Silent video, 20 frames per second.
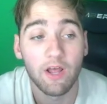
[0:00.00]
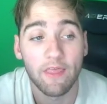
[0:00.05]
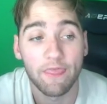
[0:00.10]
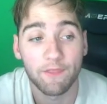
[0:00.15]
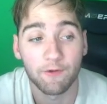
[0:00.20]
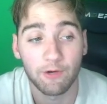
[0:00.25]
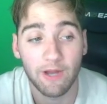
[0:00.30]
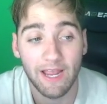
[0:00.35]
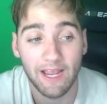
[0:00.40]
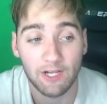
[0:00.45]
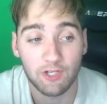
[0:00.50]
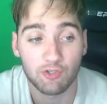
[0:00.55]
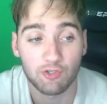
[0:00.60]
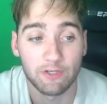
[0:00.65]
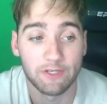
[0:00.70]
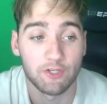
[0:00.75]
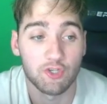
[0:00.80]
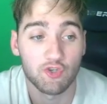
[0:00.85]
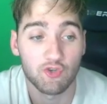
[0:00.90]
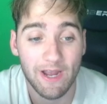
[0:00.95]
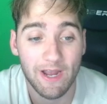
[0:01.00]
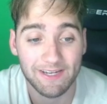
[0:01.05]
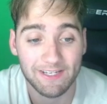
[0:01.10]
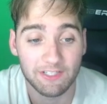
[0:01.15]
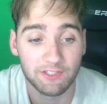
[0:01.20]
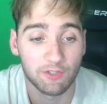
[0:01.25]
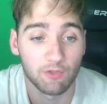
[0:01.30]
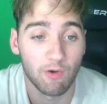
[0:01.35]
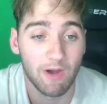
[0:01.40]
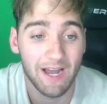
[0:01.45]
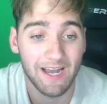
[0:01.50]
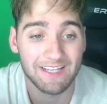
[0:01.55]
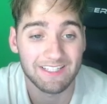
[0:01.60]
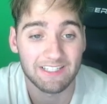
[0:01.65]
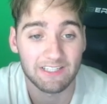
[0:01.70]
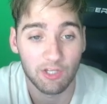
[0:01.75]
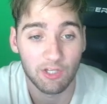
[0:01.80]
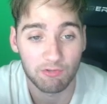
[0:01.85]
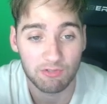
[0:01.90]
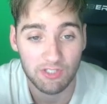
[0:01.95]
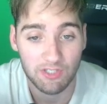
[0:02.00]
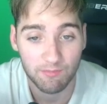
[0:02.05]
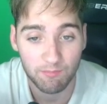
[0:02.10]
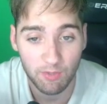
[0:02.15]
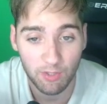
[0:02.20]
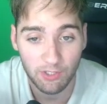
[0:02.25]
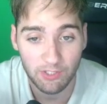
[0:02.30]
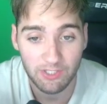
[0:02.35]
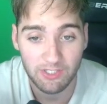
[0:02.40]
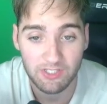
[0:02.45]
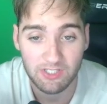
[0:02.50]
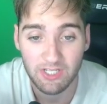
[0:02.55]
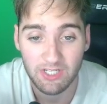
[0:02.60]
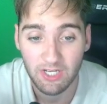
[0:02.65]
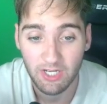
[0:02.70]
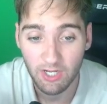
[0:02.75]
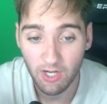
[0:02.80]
they're actually attracted to highs and lows in the markets.